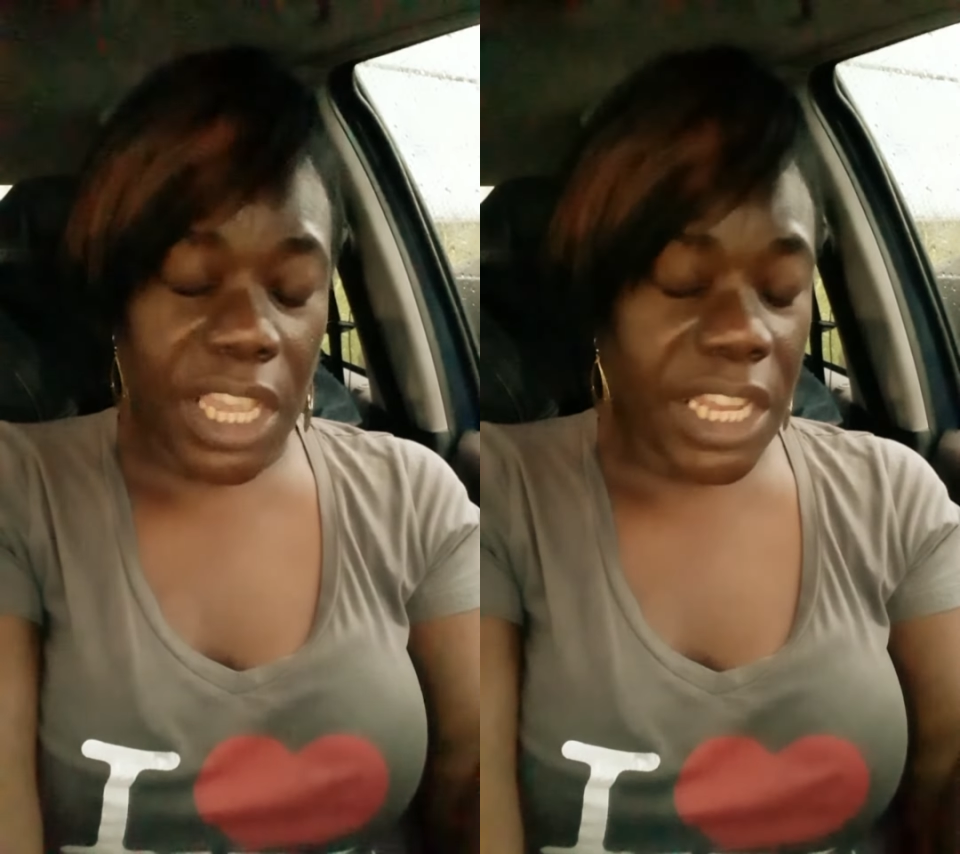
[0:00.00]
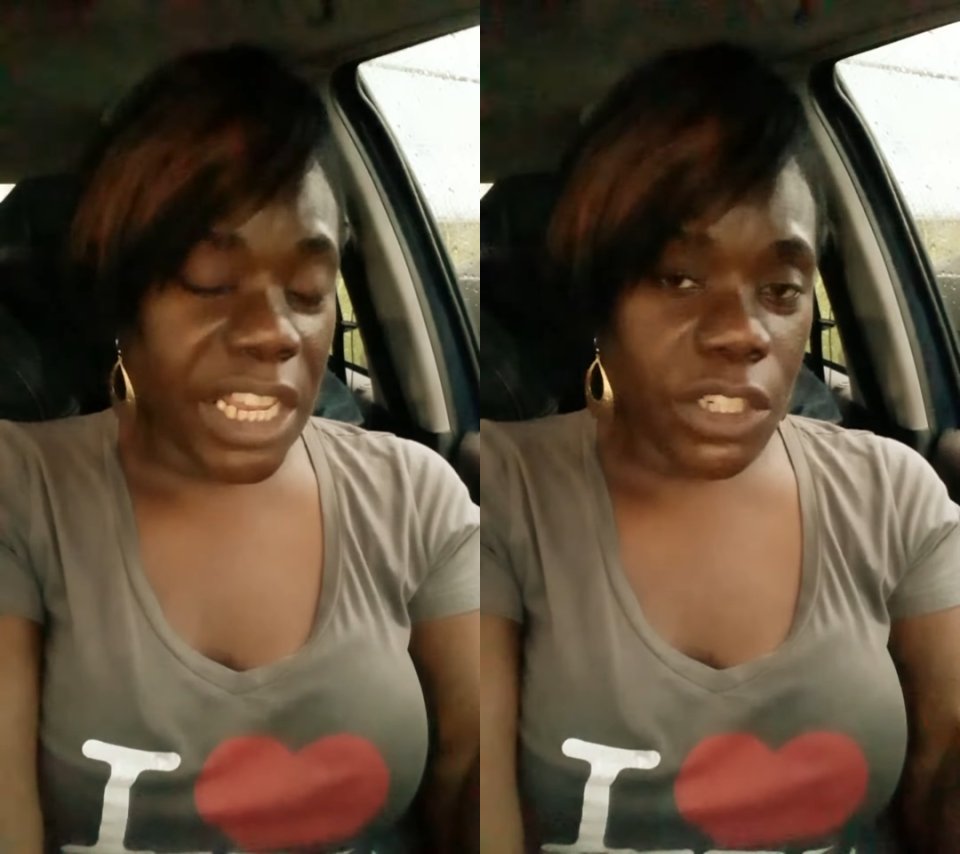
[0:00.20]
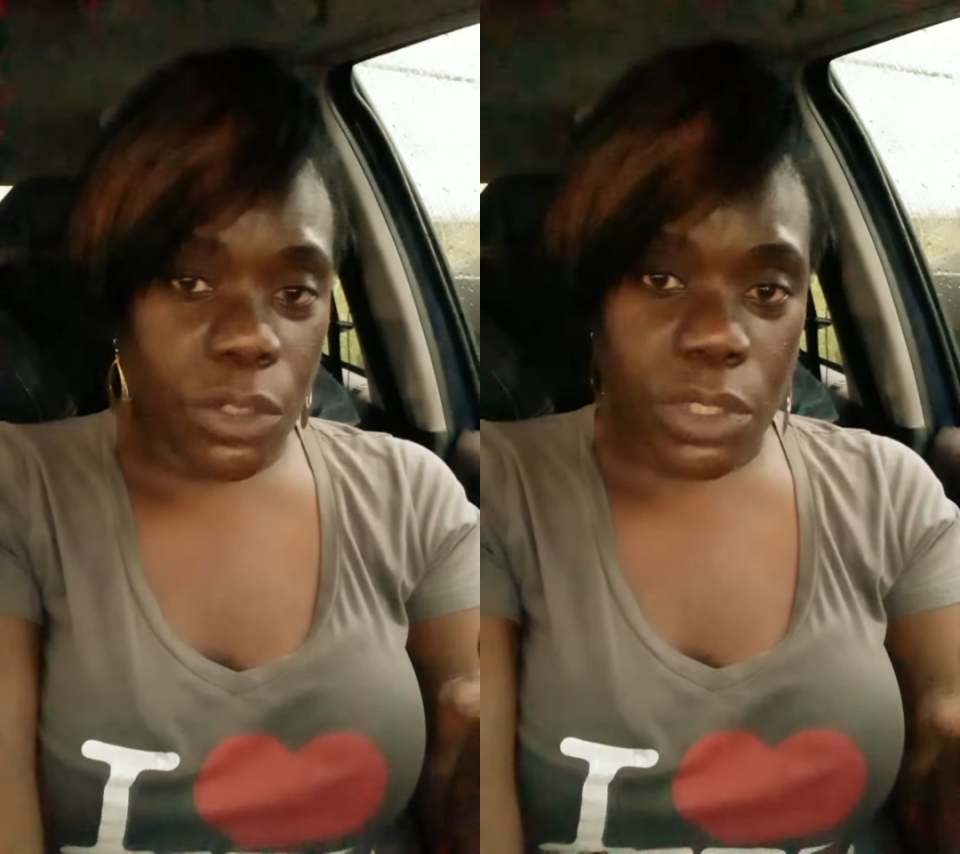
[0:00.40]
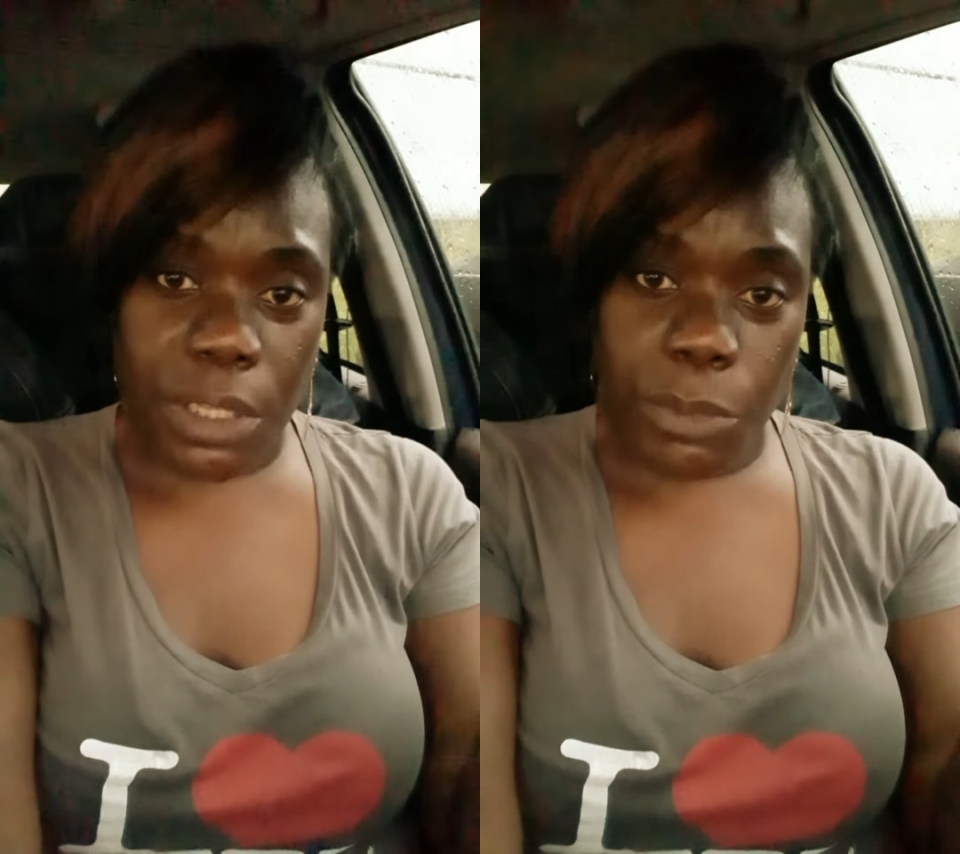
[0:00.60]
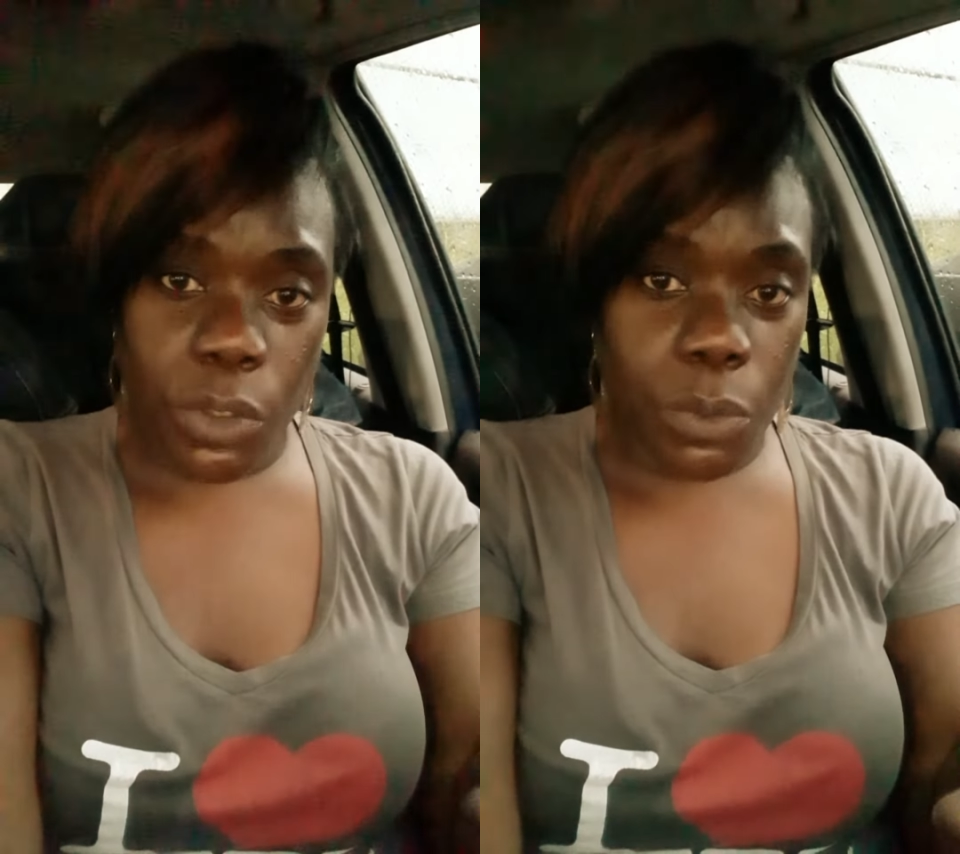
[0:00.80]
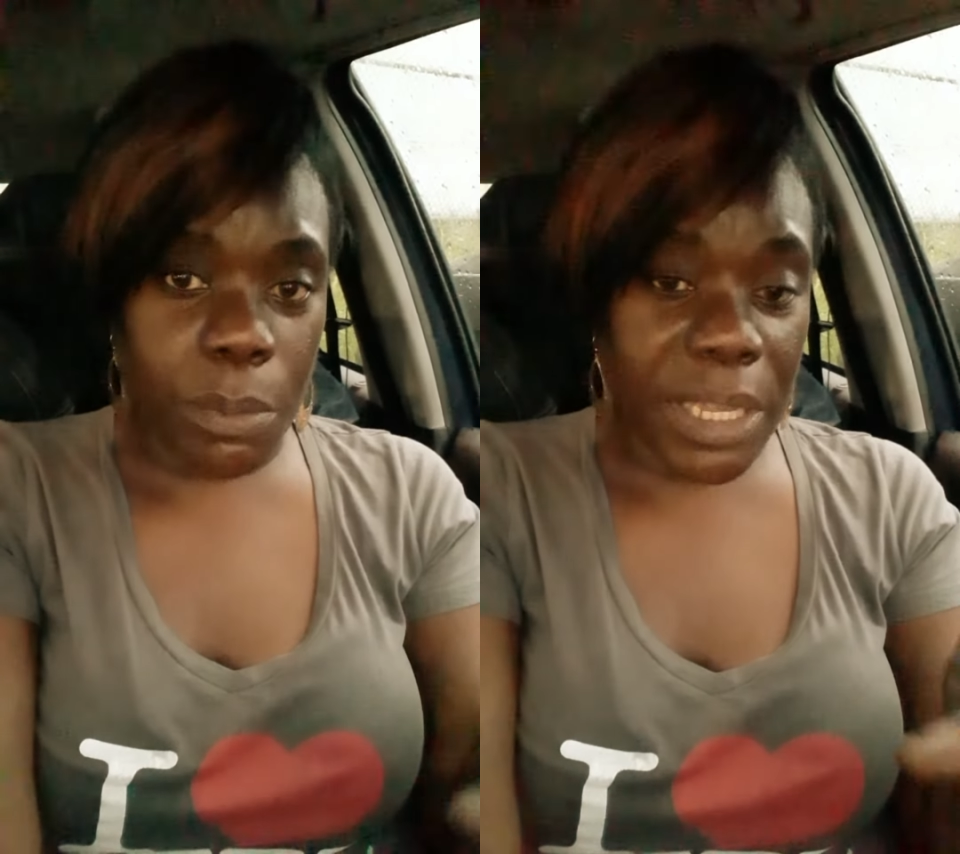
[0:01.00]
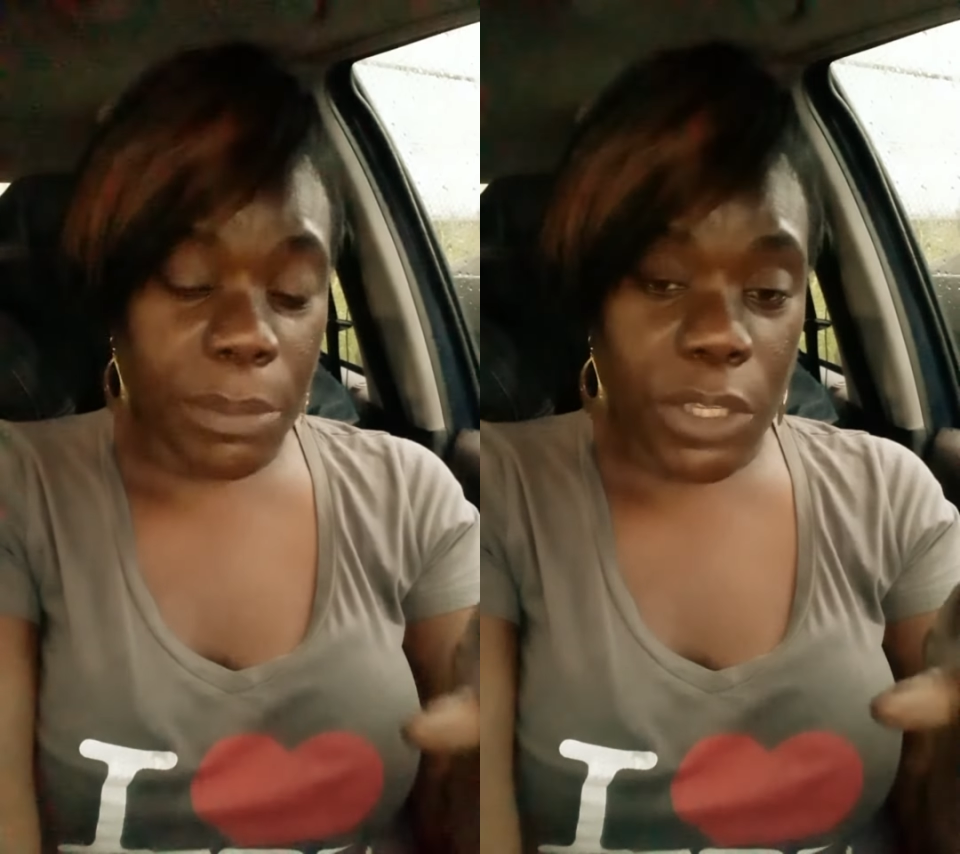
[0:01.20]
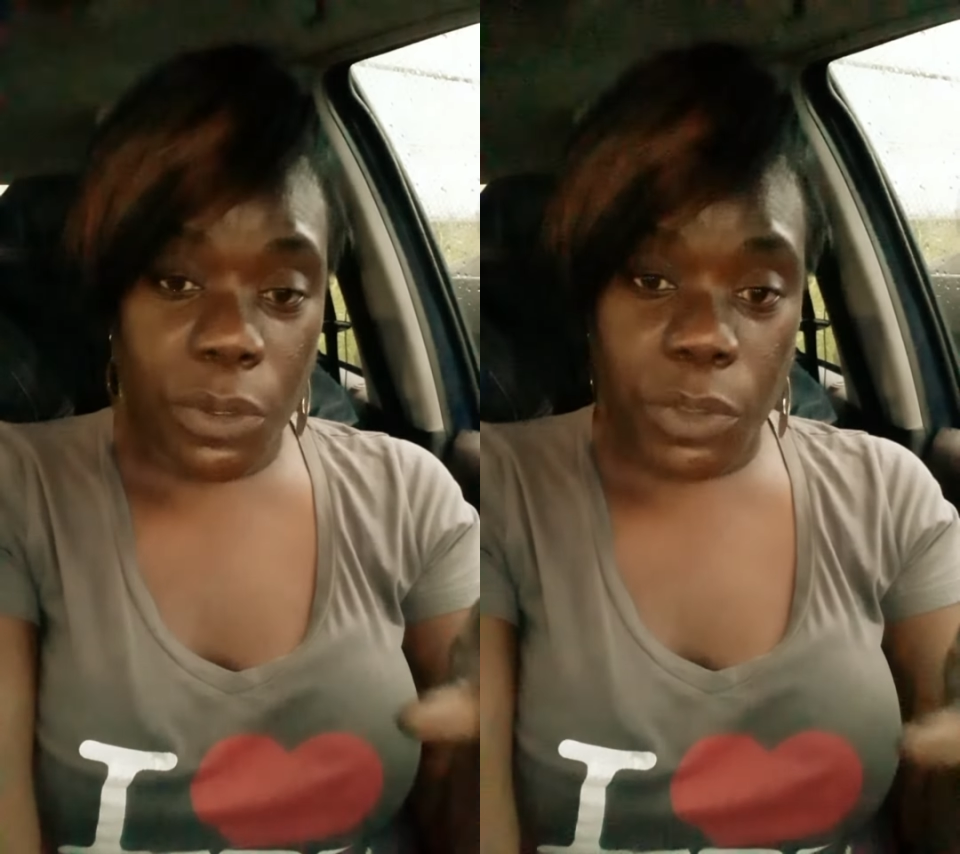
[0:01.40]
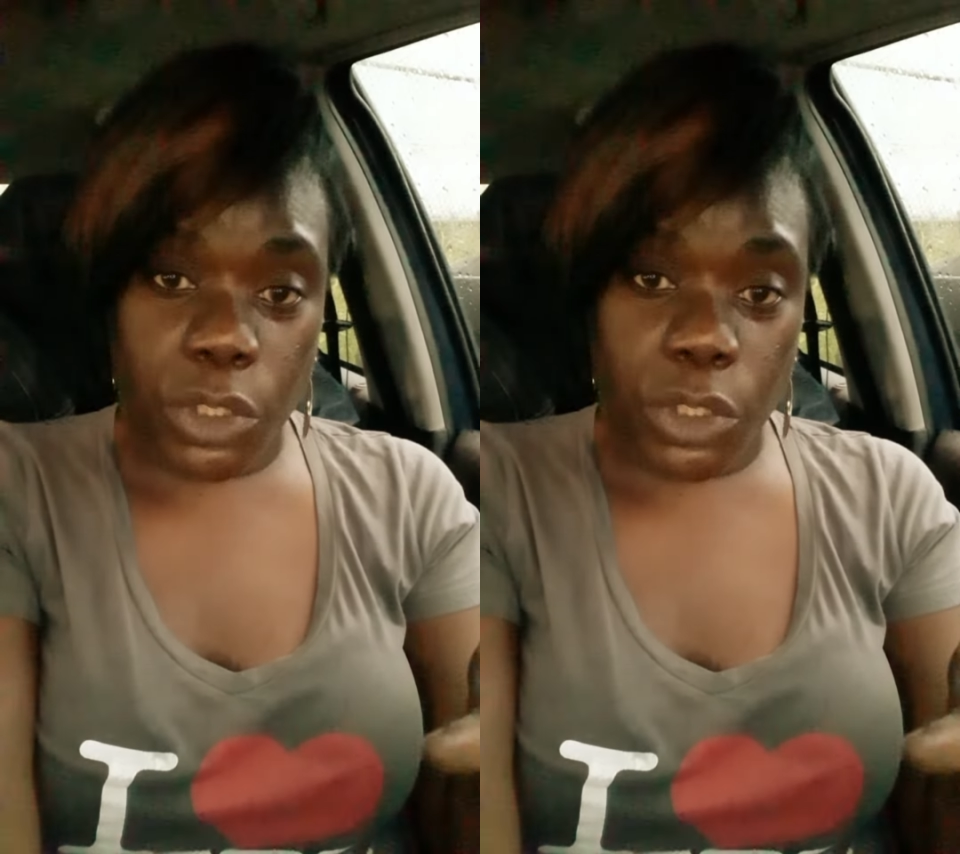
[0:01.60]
And I know some of you may be going